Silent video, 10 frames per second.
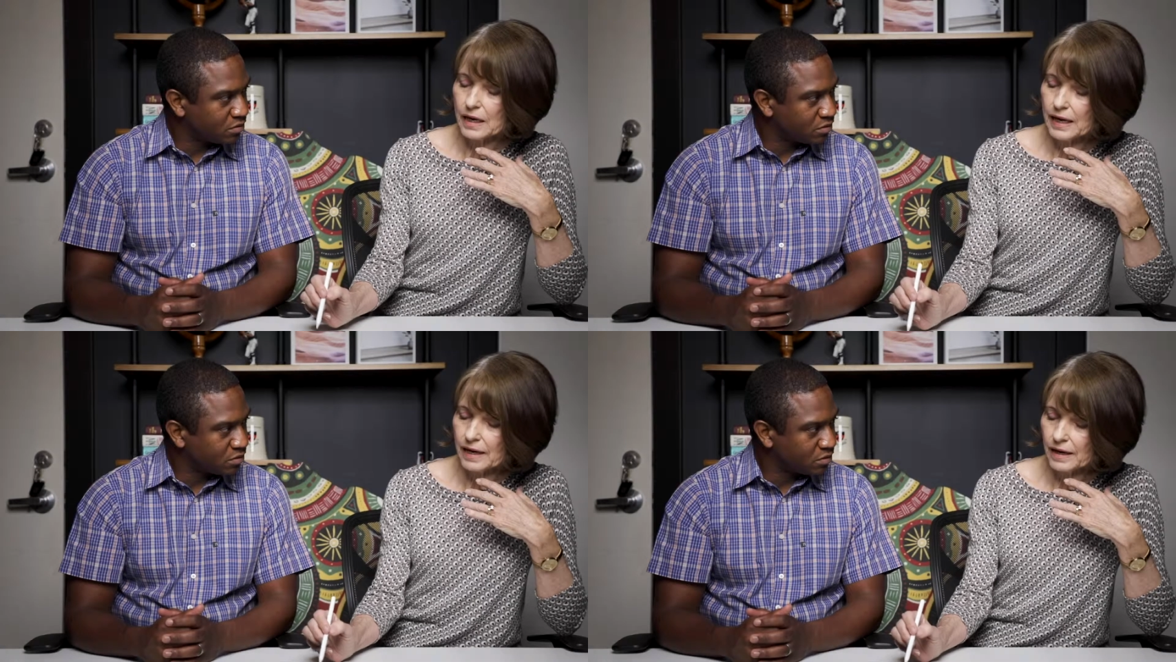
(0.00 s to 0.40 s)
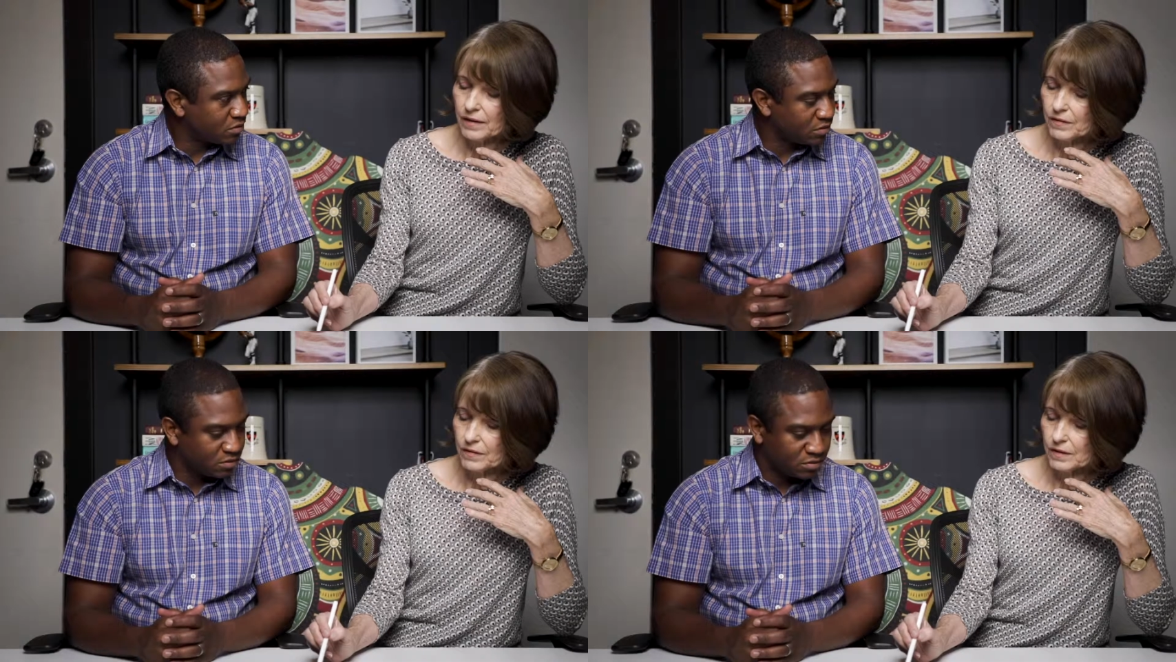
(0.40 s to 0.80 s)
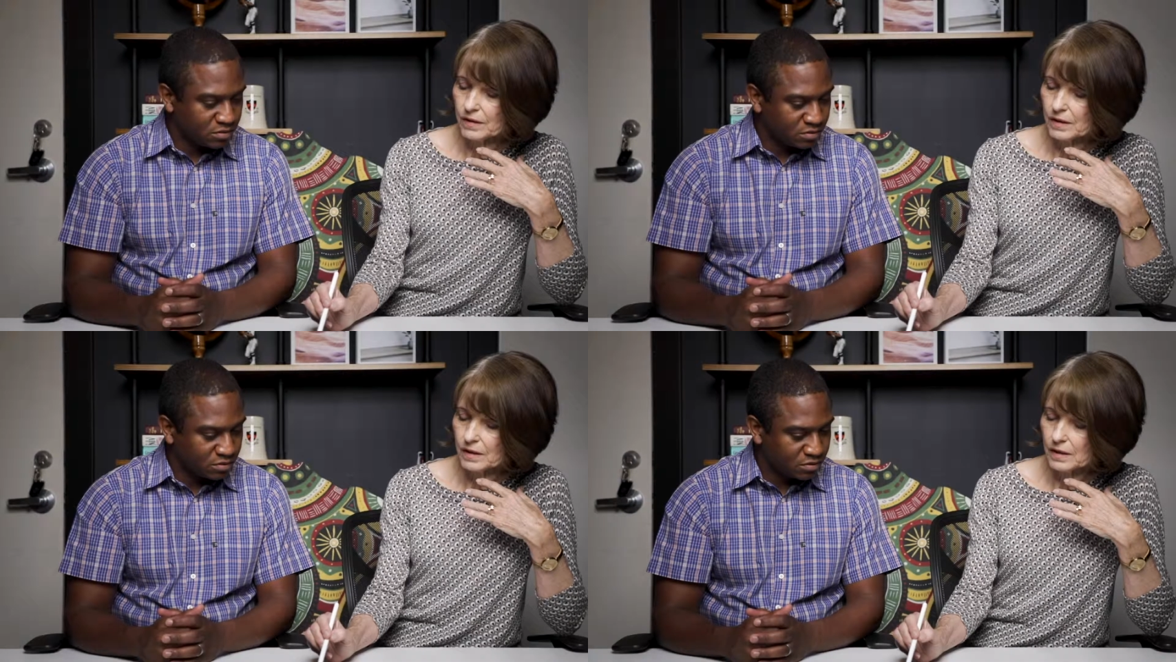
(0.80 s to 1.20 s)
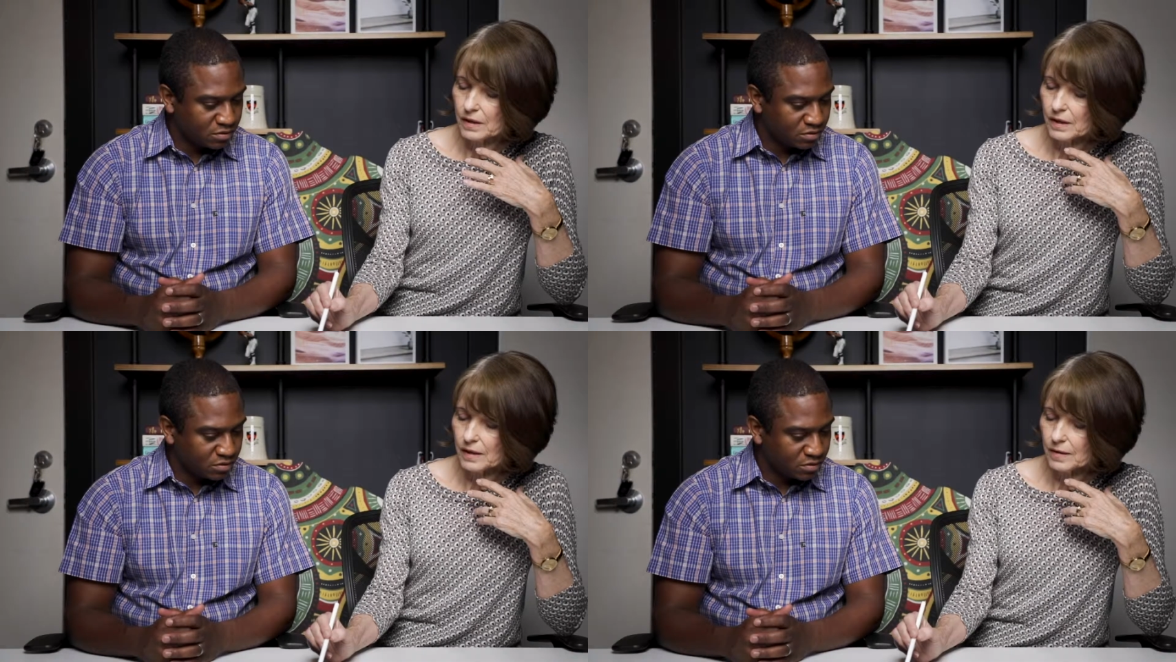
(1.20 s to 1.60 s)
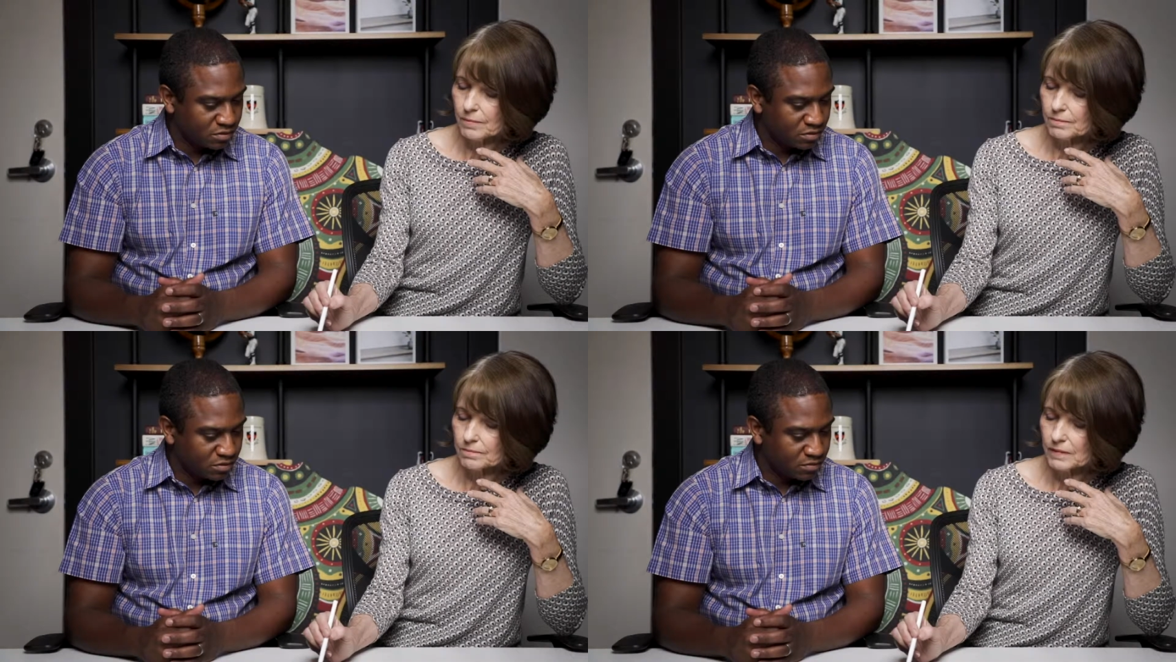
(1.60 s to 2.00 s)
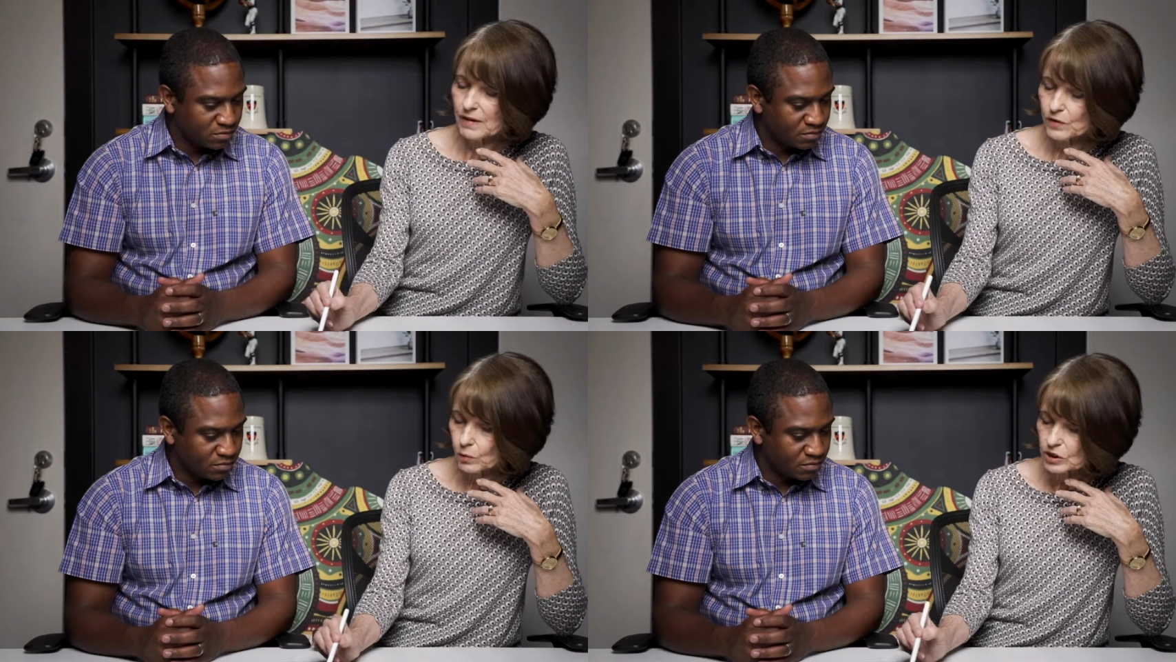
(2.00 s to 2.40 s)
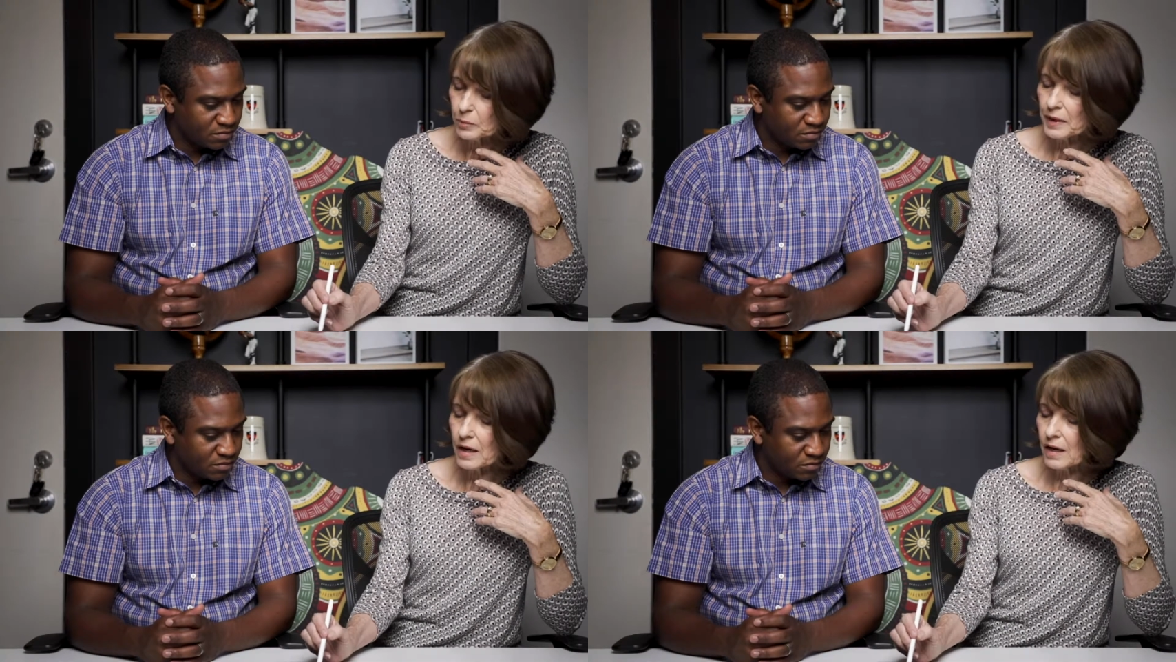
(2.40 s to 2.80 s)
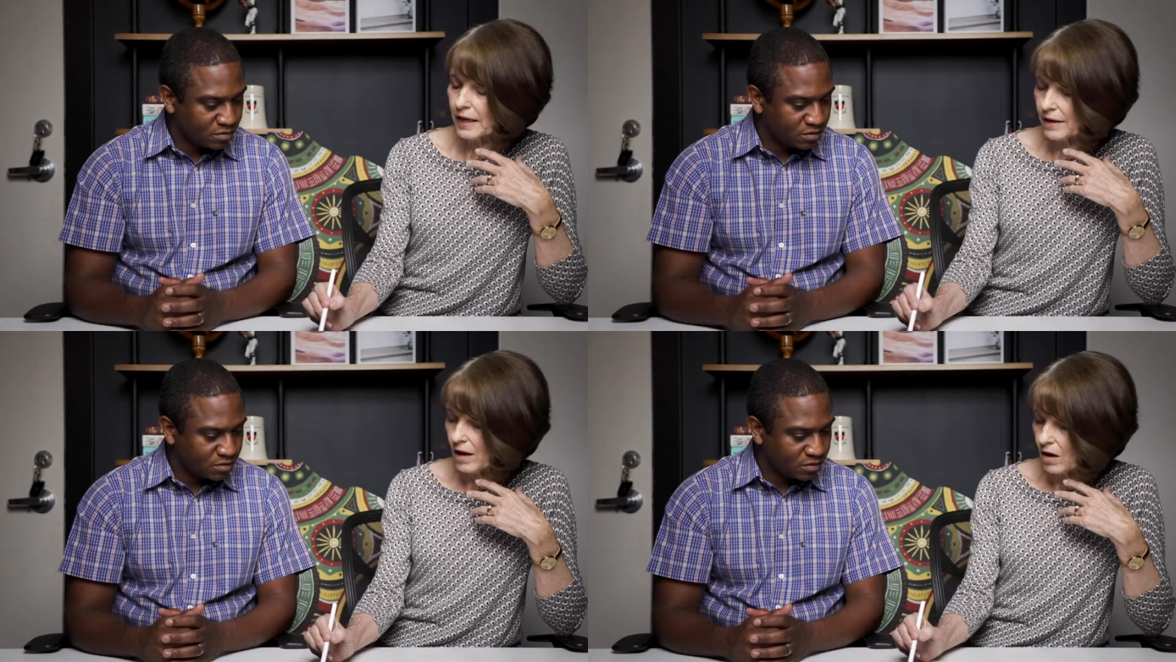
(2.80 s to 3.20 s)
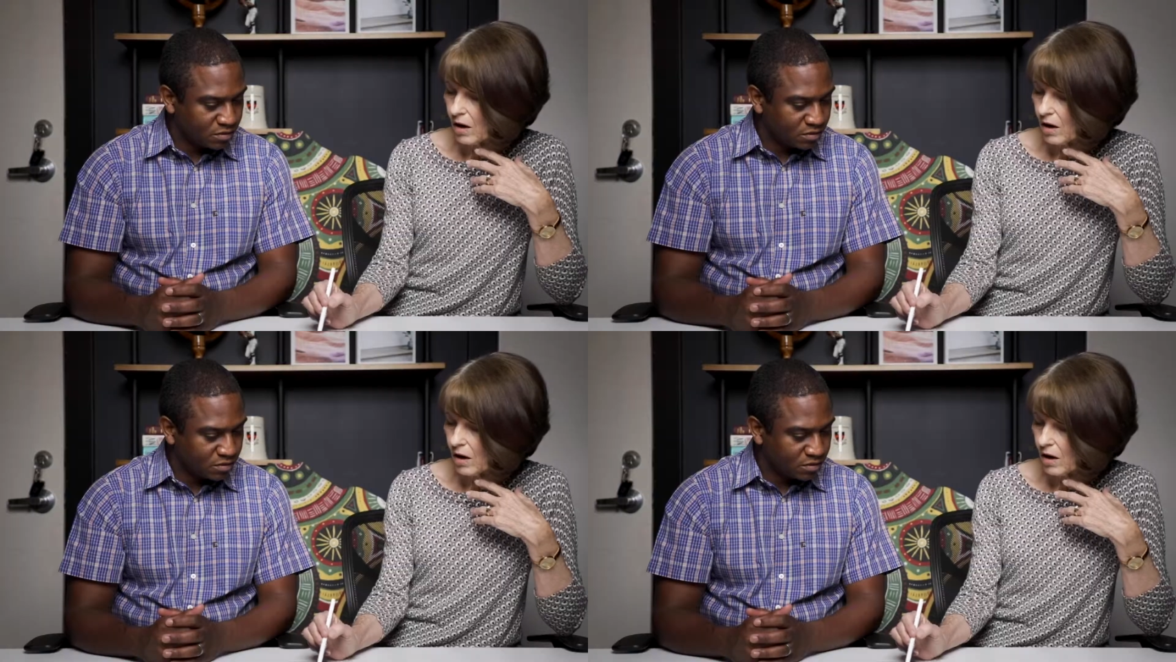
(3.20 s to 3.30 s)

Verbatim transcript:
Speaker 1: and um, if they're worshiping God and not